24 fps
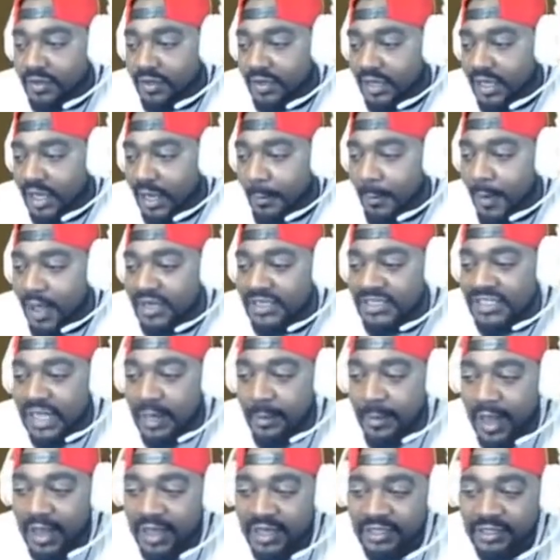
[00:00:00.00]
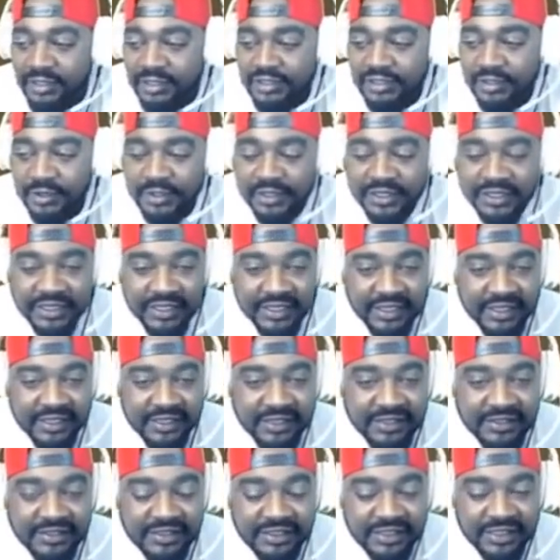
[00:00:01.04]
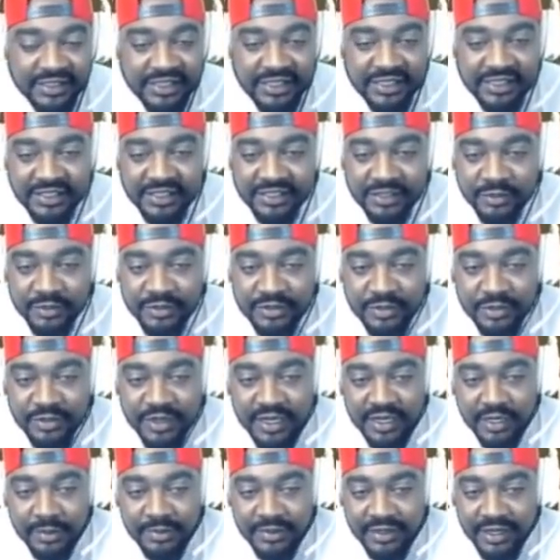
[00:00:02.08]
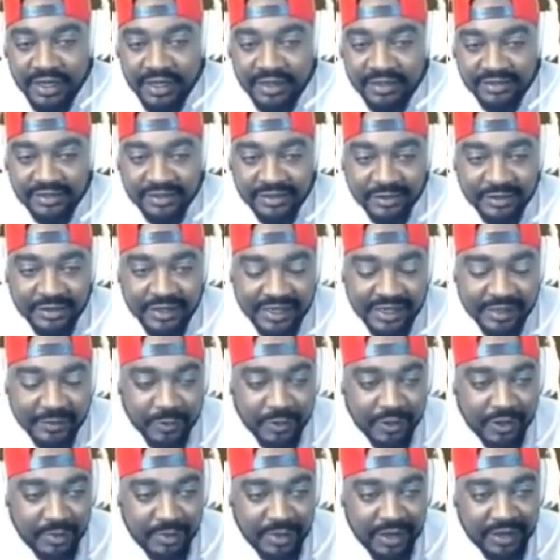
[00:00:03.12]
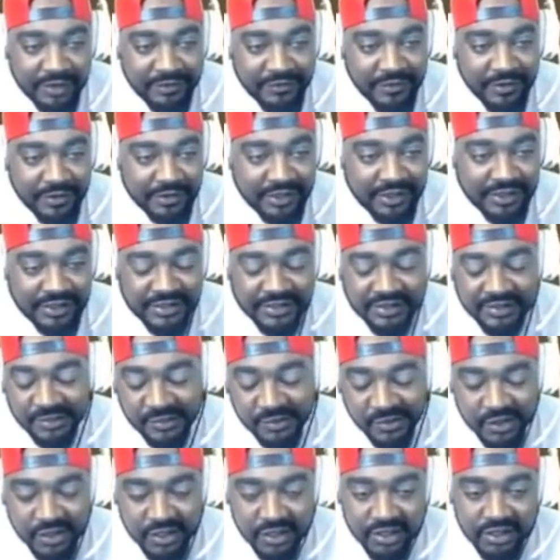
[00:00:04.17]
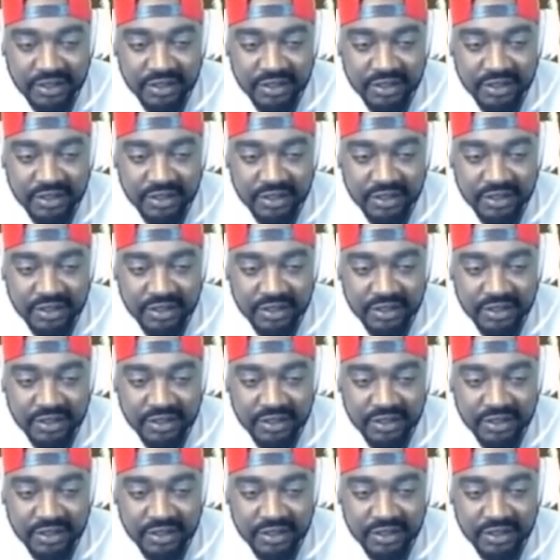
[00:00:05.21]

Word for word: And by the time I get used to it again, shit, the new 2K will be out, so I ain't worried about it. Fuck that shit, bruh.